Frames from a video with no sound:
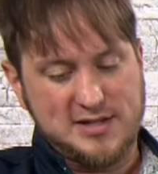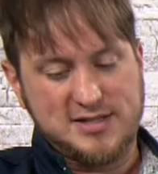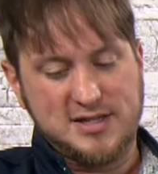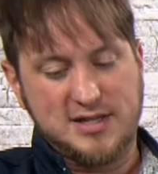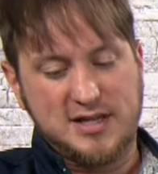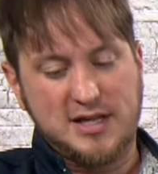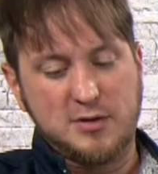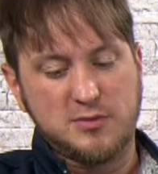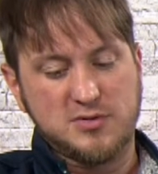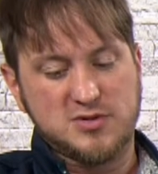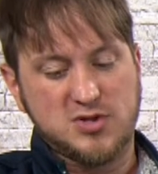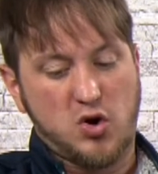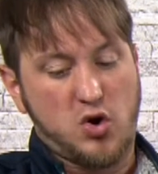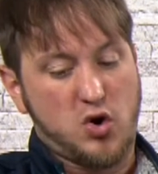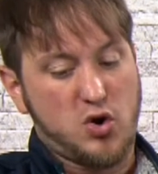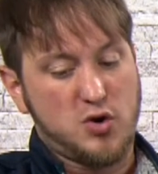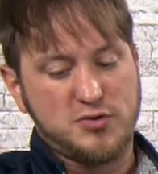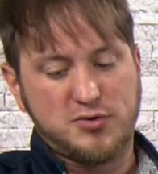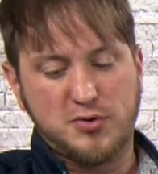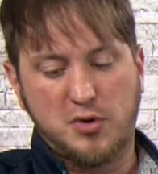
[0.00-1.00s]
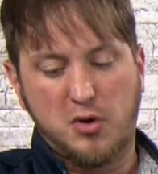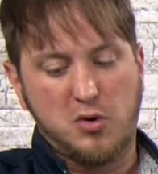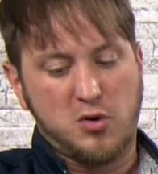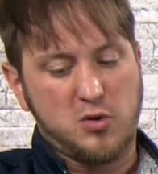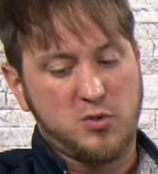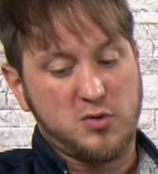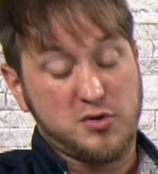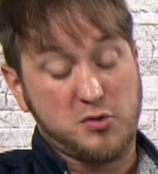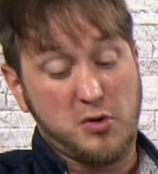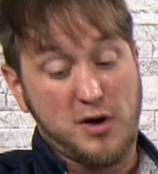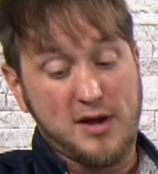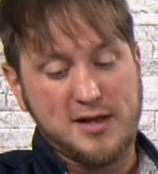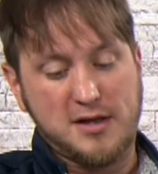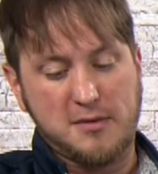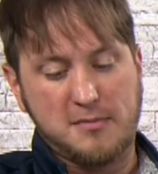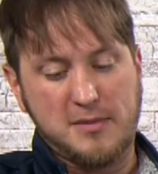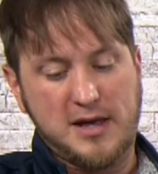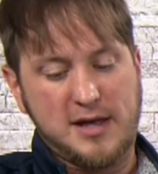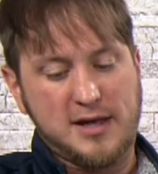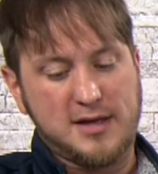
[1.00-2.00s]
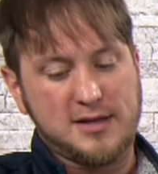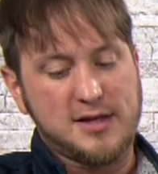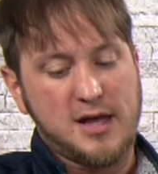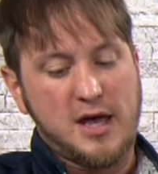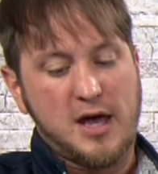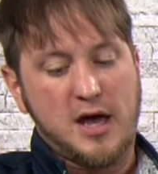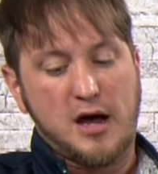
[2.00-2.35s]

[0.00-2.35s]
said he was a hard thrower with great command.